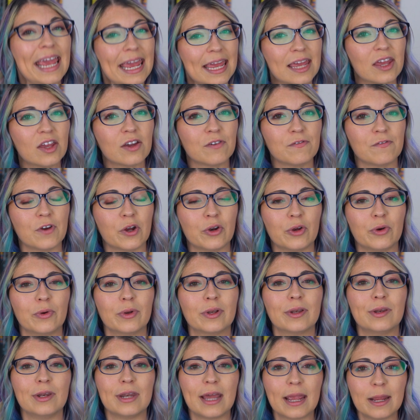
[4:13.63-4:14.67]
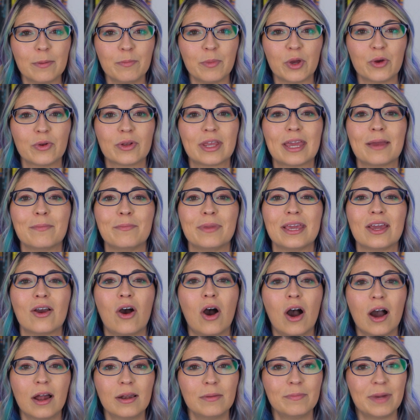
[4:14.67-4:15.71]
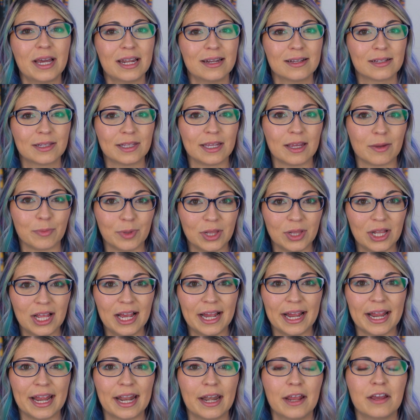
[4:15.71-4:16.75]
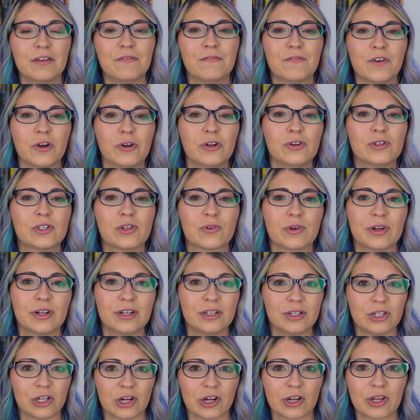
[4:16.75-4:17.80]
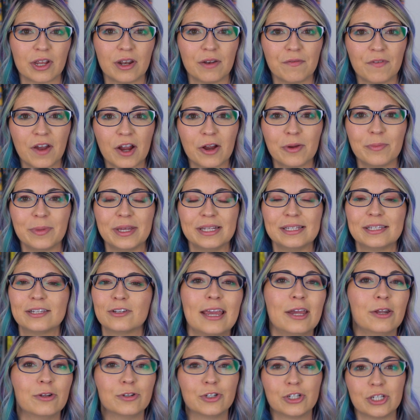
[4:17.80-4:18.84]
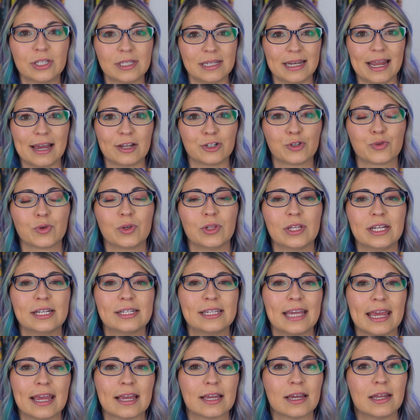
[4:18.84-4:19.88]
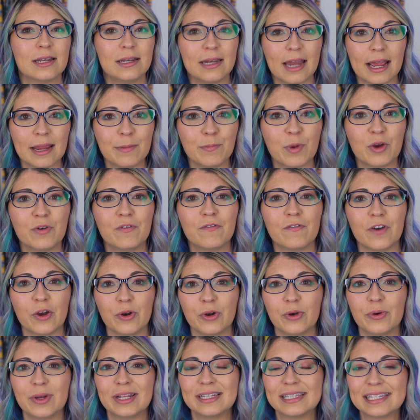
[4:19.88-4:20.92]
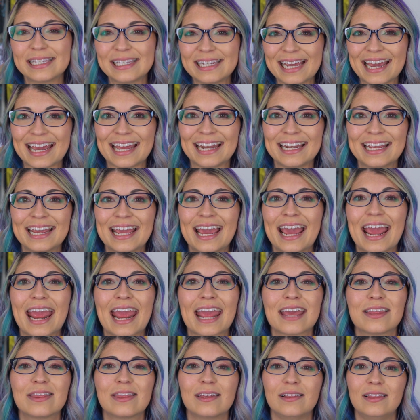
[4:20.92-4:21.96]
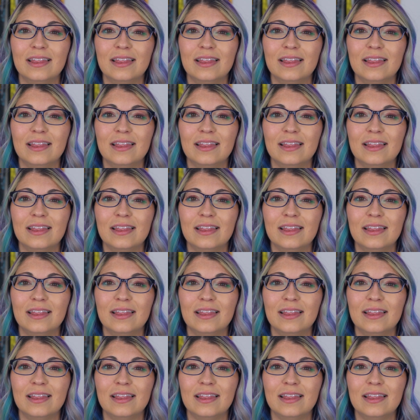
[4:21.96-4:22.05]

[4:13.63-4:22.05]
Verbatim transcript: taking a photo, night mode can be automatically applied if photos are in a dark environment. It'll just naturally take a night mode photo instead. And